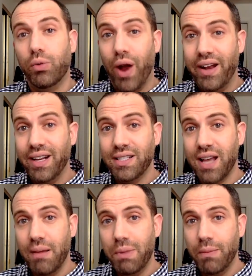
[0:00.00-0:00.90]
writing
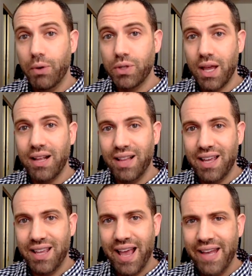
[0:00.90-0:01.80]
assignment, most likely at
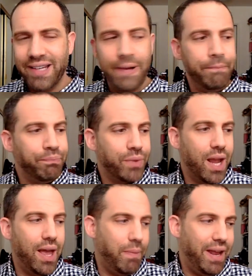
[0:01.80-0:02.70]
the end.
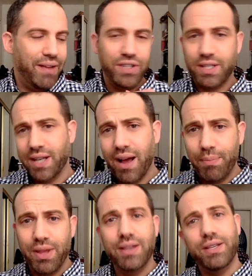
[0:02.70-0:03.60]
I might have to stop
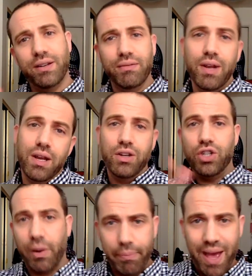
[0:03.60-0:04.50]
this and
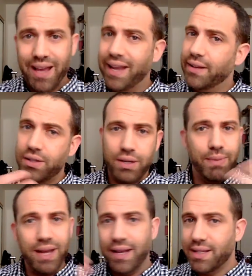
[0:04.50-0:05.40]
jump back in, so you
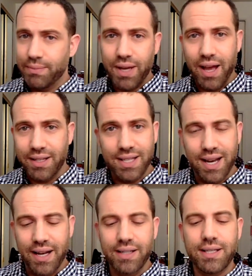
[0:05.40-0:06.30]
may get some cuts and
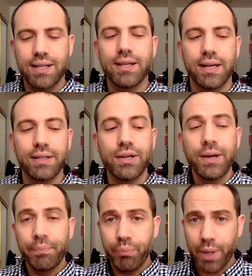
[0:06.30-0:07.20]
edits and things.
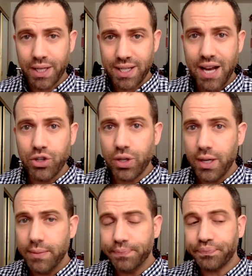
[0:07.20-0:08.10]
But essentially,